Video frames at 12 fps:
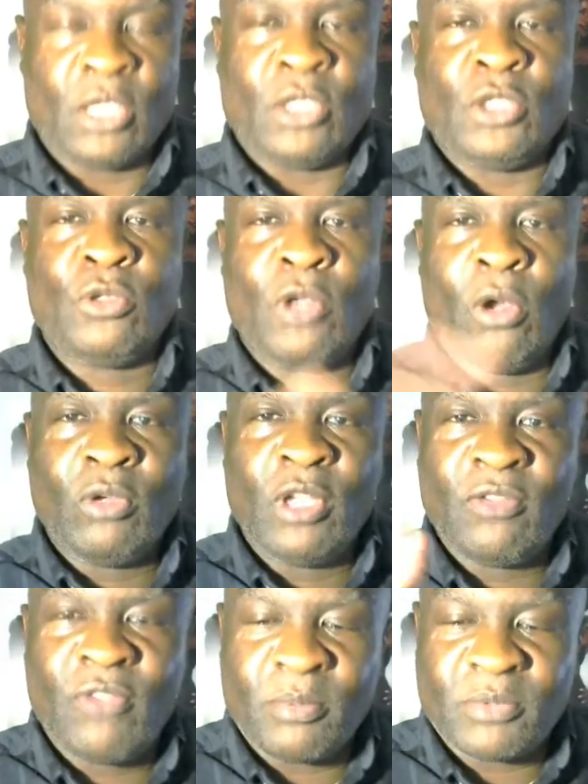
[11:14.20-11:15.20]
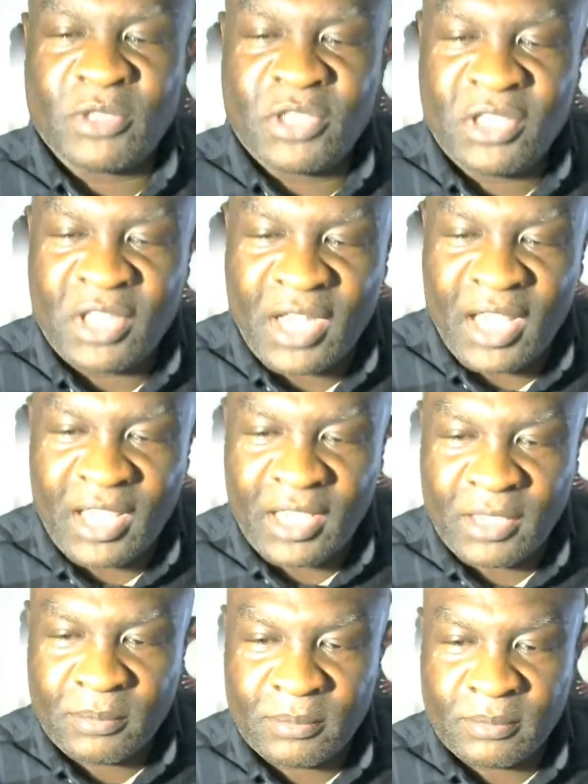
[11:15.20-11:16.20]
You don't live up to the
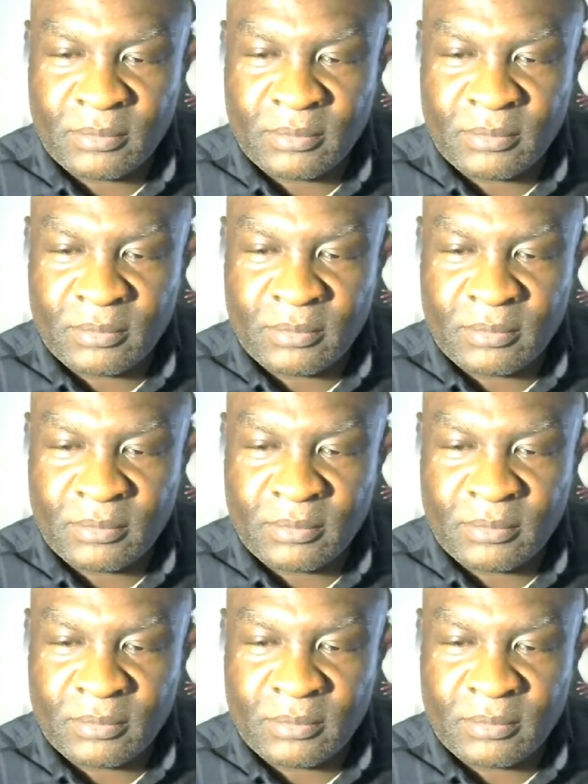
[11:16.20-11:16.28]
name.